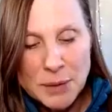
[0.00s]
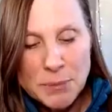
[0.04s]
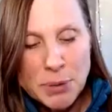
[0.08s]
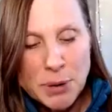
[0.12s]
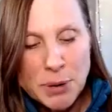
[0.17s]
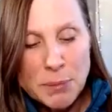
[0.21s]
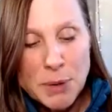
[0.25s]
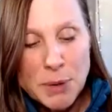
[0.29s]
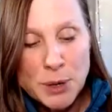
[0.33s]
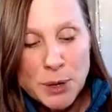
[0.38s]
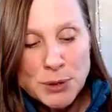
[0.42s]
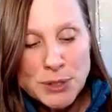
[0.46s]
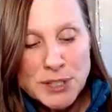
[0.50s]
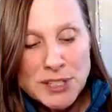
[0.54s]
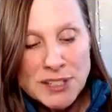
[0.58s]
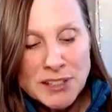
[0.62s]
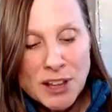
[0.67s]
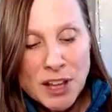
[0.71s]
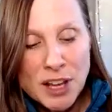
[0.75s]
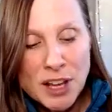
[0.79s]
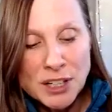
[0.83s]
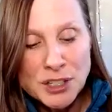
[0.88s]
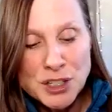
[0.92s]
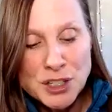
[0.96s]
promotes
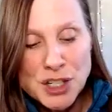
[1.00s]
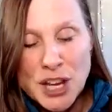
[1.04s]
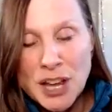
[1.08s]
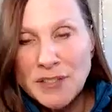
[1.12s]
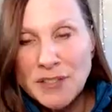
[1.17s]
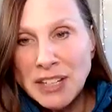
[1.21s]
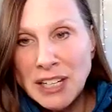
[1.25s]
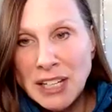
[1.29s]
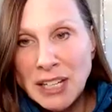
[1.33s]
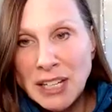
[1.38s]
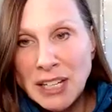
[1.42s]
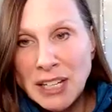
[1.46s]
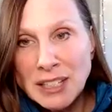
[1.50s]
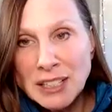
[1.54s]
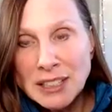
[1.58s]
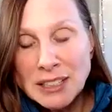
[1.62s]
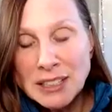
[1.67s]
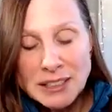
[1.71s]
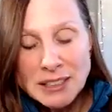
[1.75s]
longevity,